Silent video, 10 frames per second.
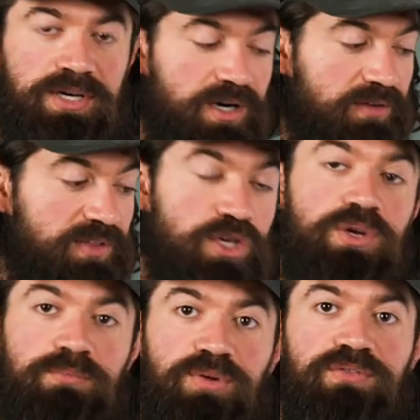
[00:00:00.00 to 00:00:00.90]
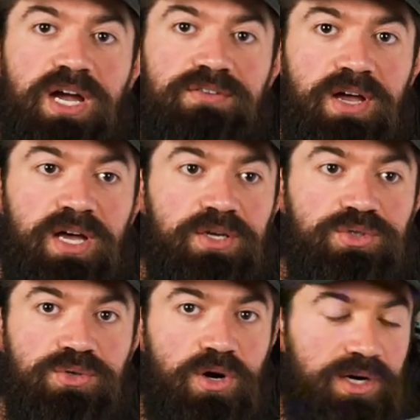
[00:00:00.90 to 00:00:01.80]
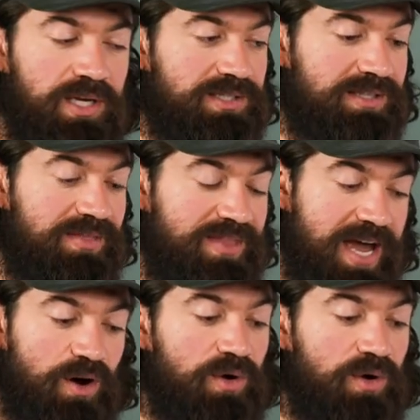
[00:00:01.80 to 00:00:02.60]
enough that you can provide value to an audience and that